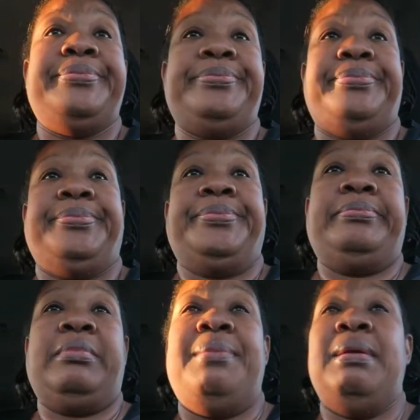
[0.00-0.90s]

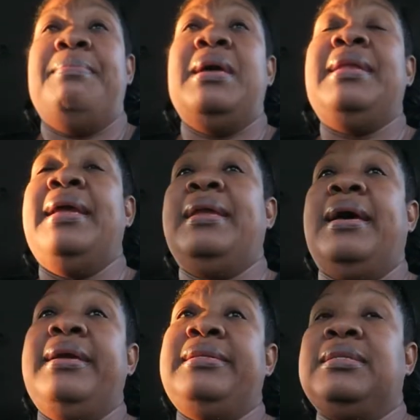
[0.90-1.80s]
maybe Monday
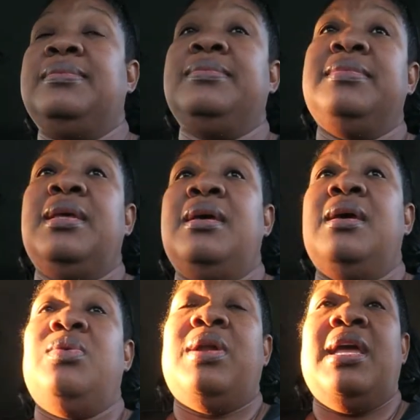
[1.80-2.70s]
night,
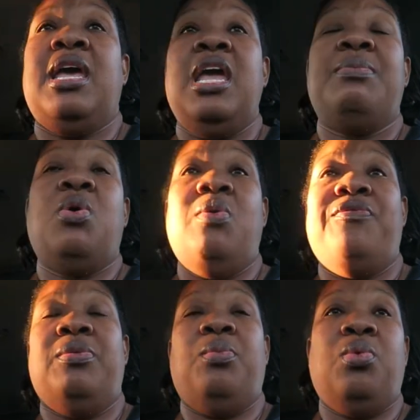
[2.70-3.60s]
when I came
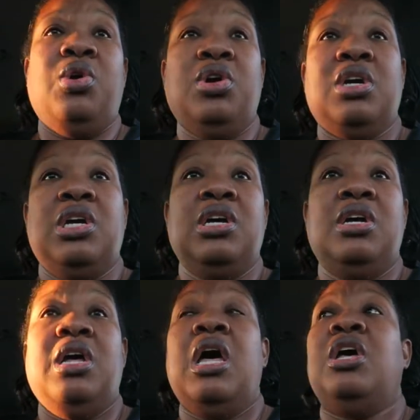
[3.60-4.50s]
home from work,
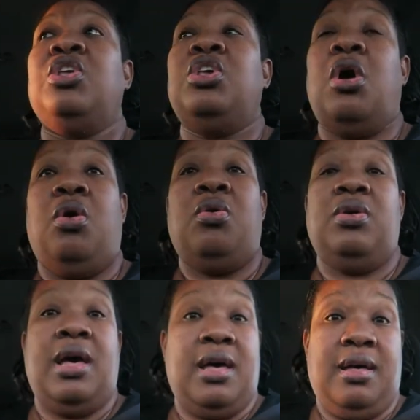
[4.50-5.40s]
y'all,
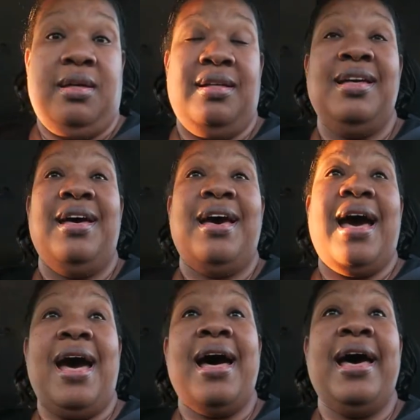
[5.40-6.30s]

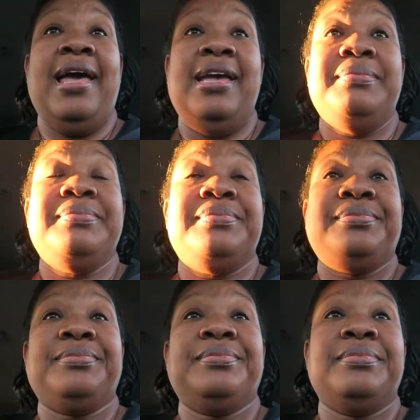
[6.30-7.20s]
I
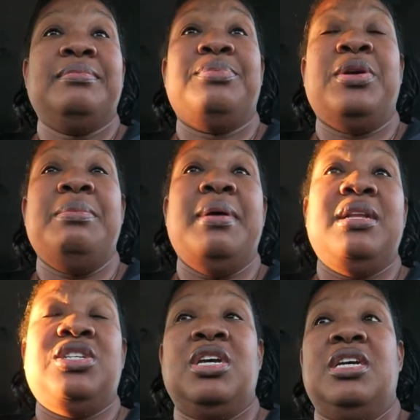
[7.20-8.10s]
pretty
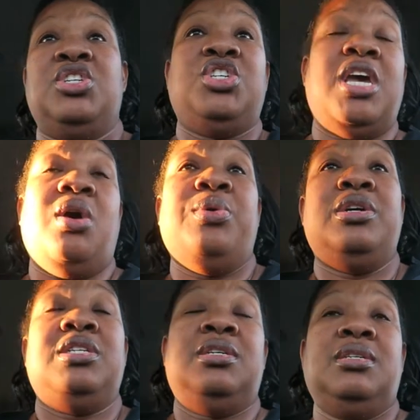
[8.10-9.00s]
much
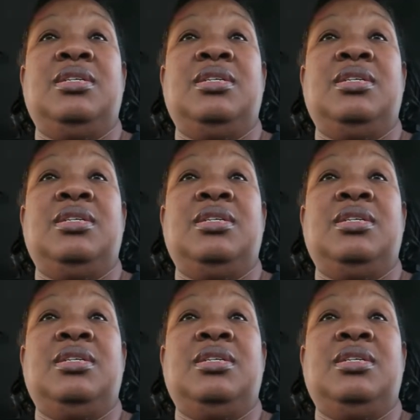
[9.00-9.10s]
showered